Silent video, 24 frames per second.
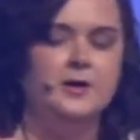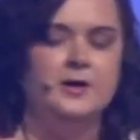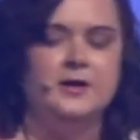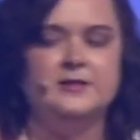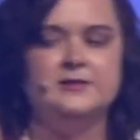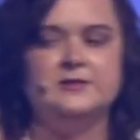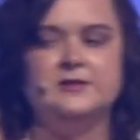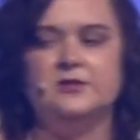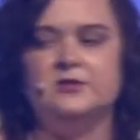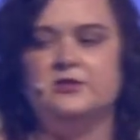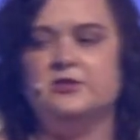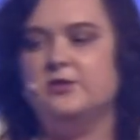
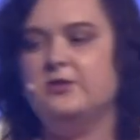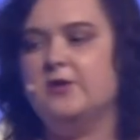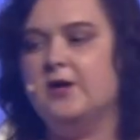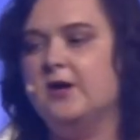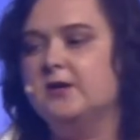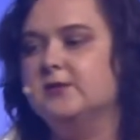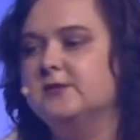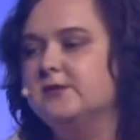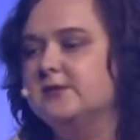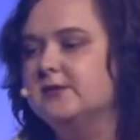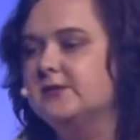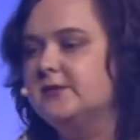is the two
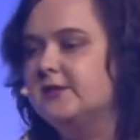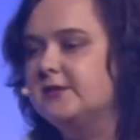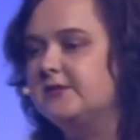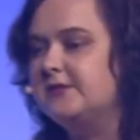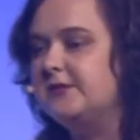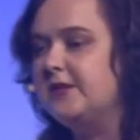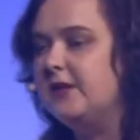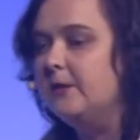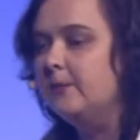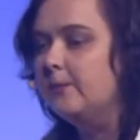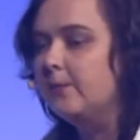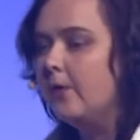thousand
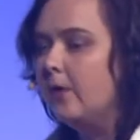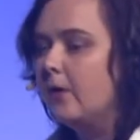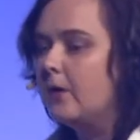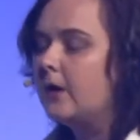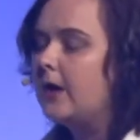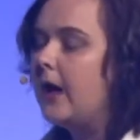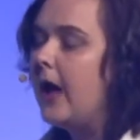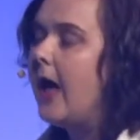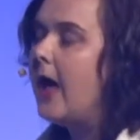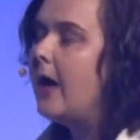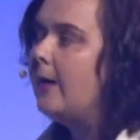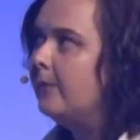sixteen per
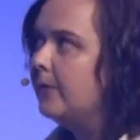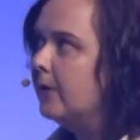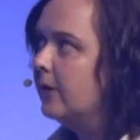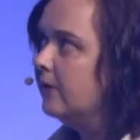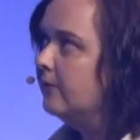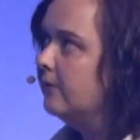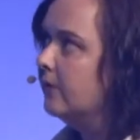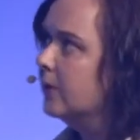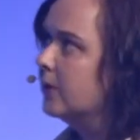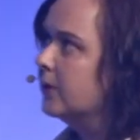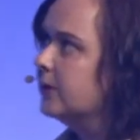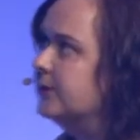capita
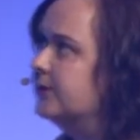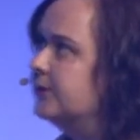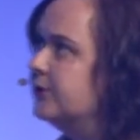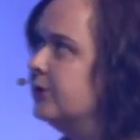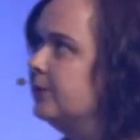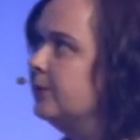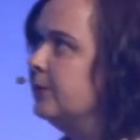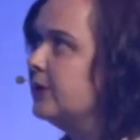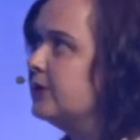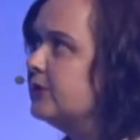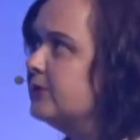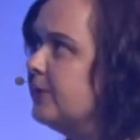for
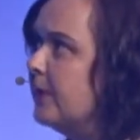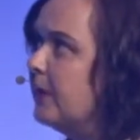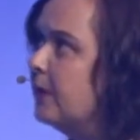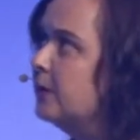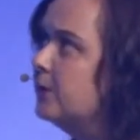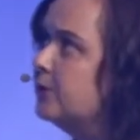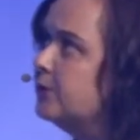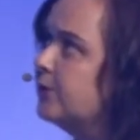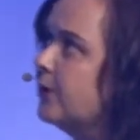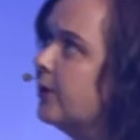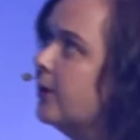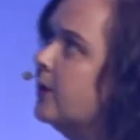consumer
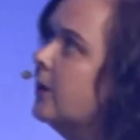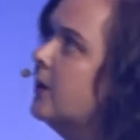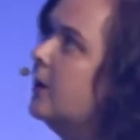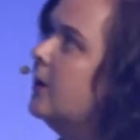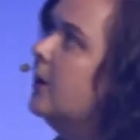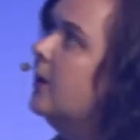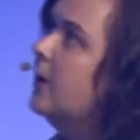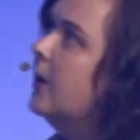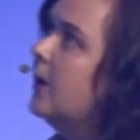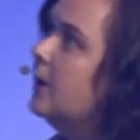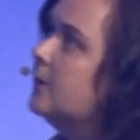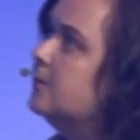expenditure.
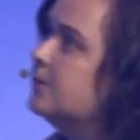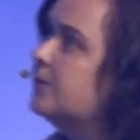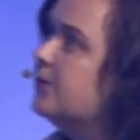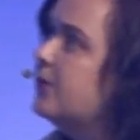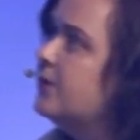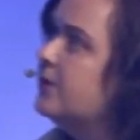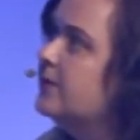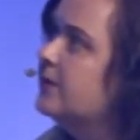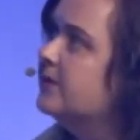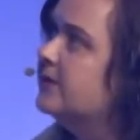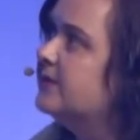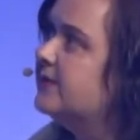Um, so you can